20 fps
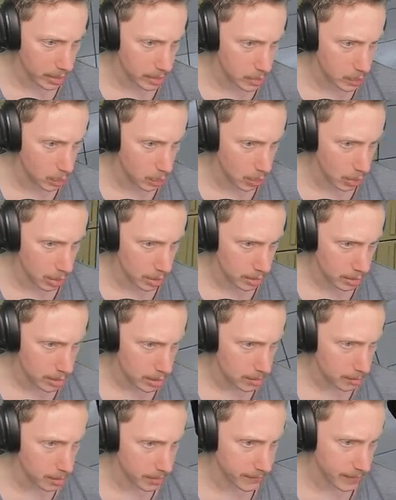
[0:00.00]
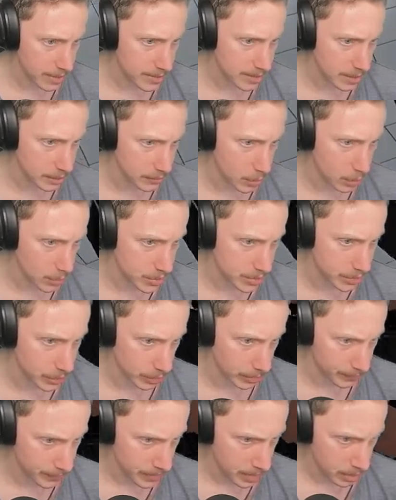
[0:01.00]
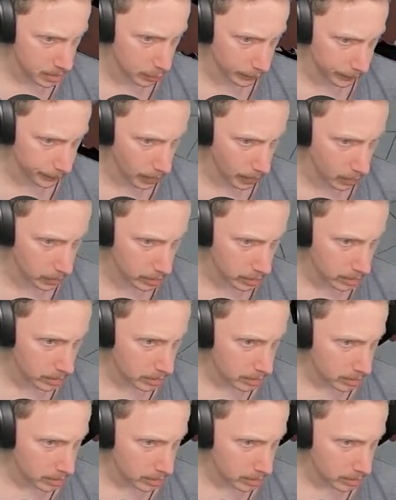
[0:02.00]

your briefcase, and of course your your phone.